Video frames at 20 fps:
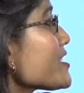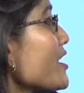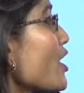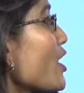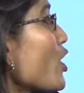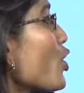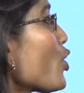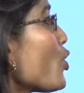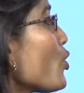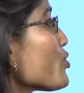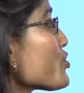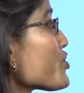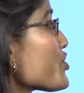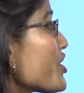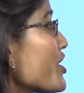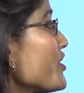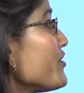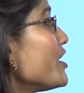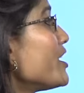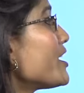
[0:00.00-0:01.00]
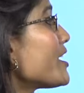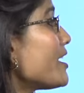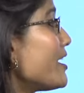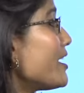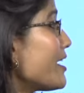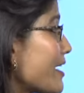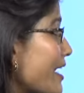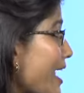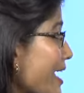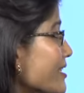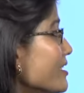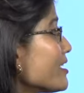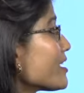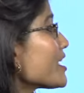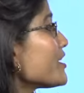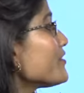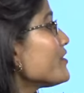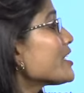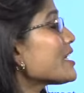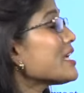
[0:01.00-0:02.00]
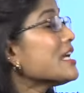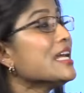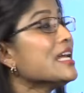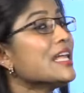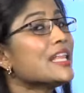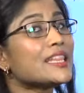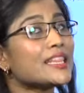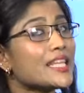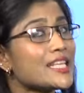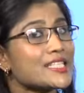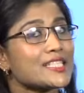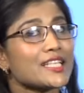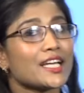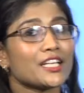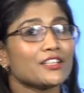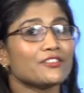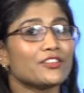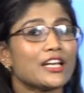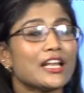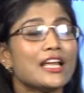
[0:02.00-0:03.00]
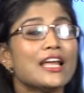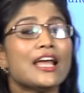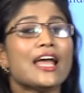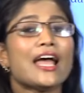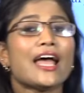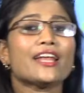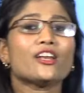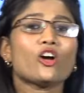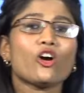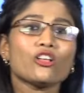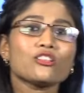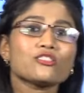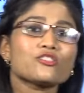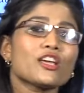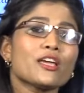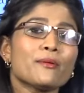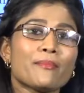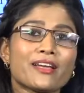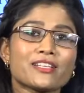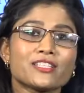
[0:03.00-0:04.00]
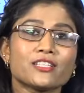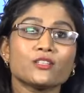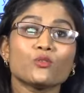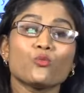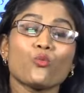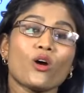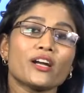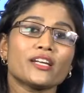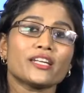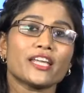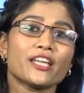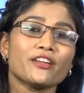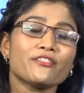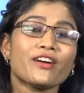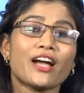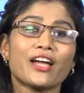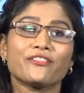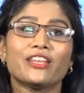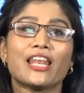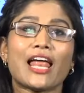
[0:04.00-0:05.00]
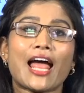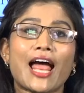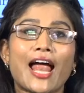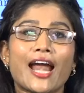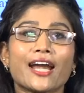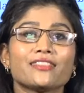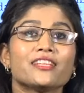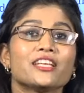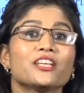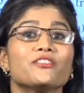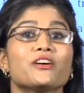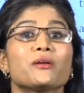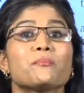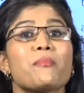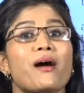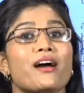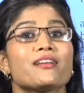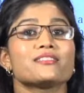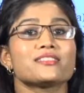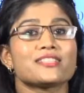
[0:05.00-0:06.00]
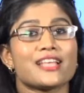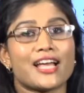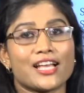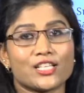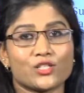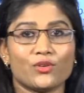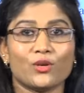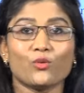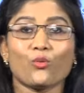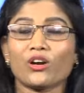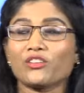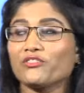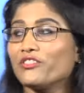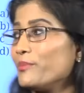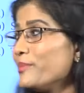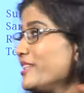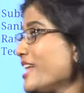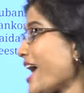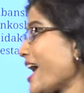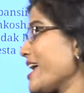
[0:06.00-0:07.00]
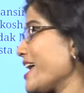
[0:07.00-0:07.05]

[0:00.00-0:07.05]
Sankosh river, Raidak river, Teesta river. And also imagine, what if I will add the river Manas as well, what will be the